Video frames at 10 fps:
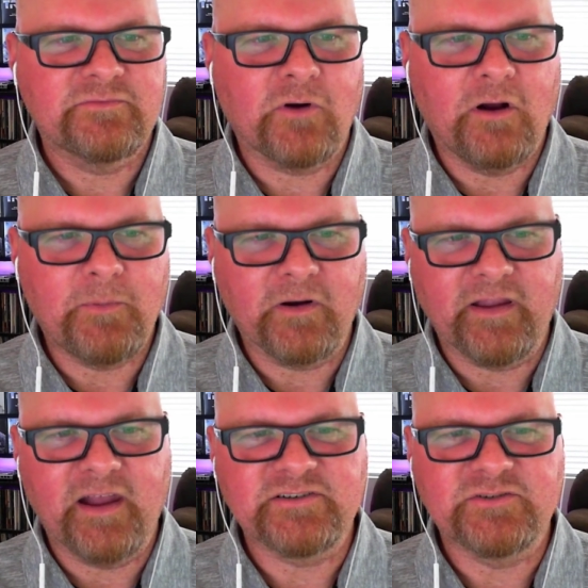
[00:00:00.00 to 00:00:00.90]
for all
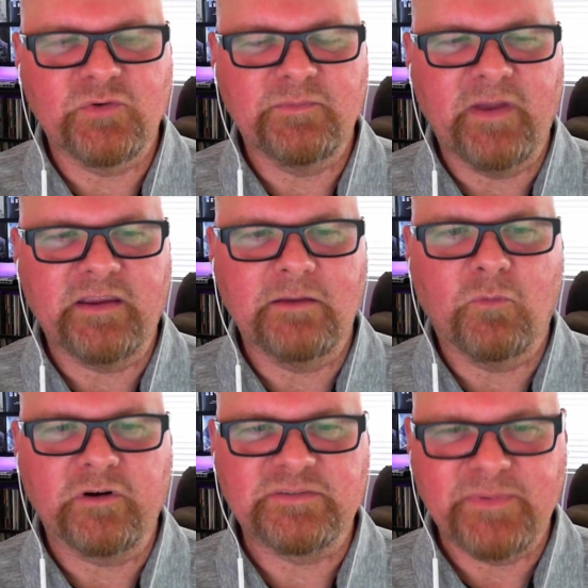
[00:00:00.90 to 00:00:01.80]
park access, it would make it
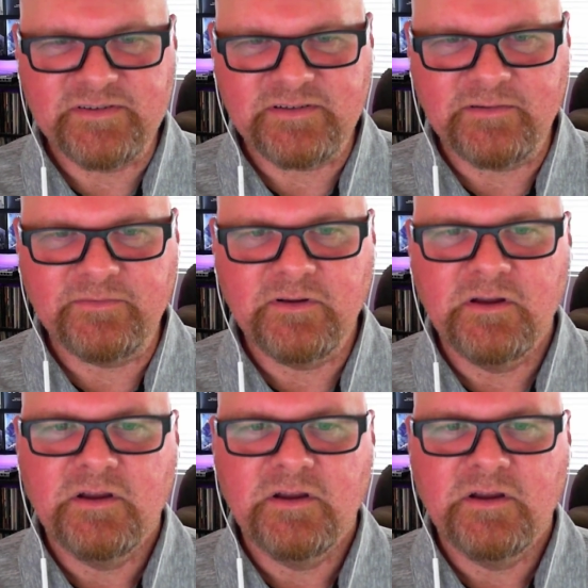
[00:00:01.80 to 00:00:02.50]
more expensive.